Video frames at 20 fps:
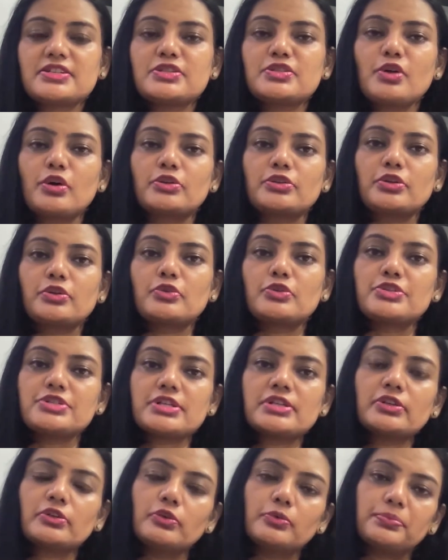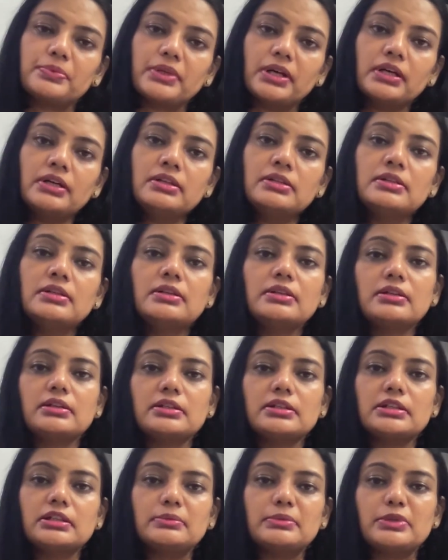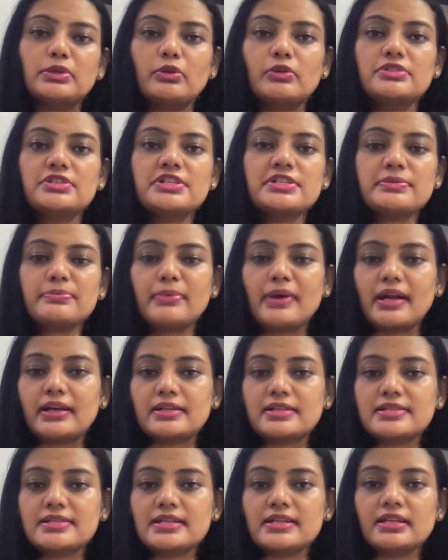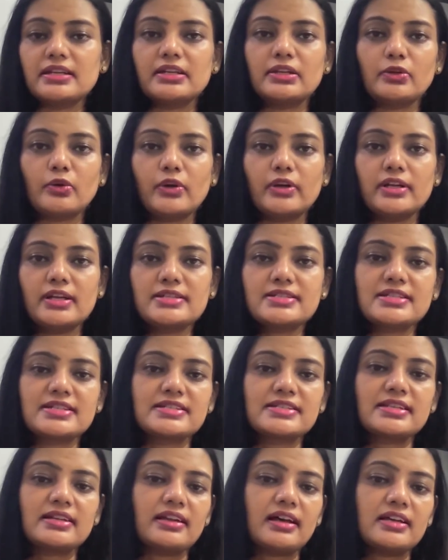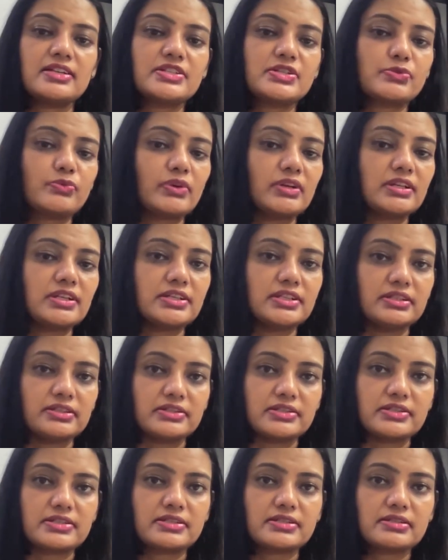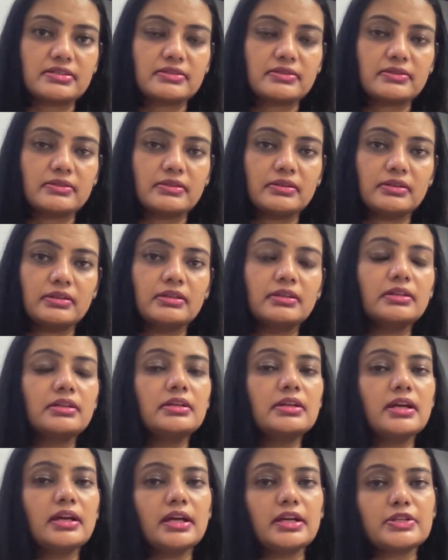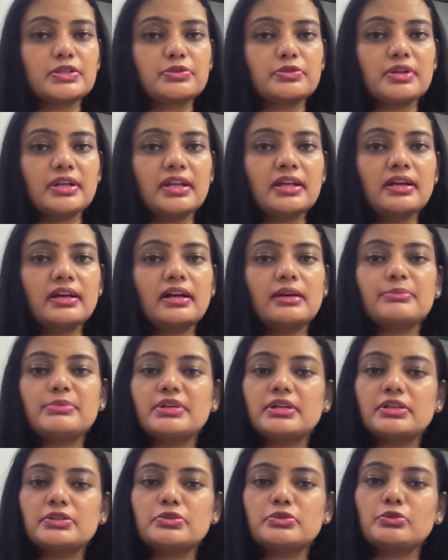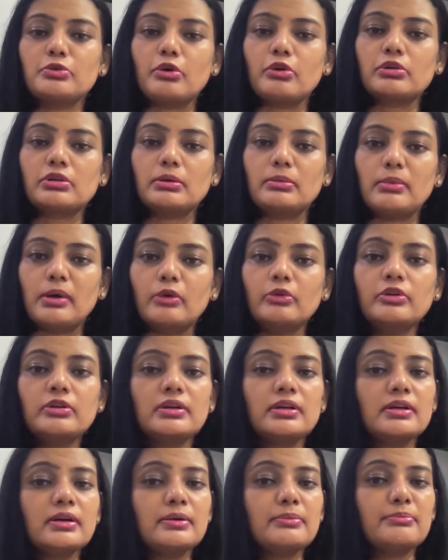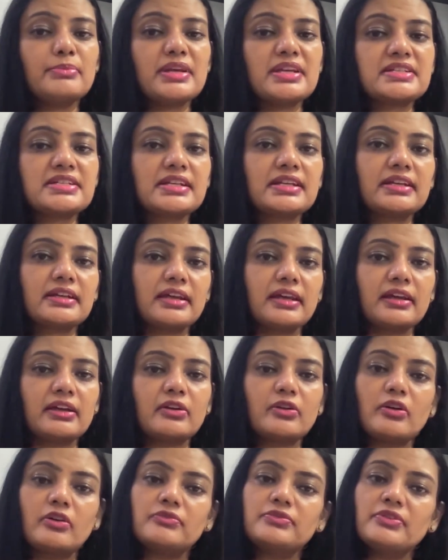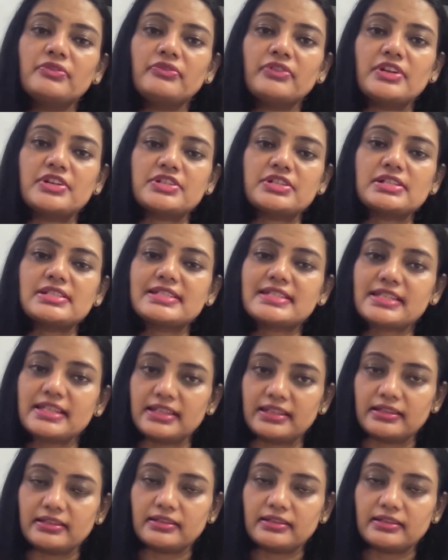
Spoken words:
Dr. Gunjan Gupta, a dermatologist practicing in Noida since the last 20 years. And today I'm here to talk about basic care of the facial skin.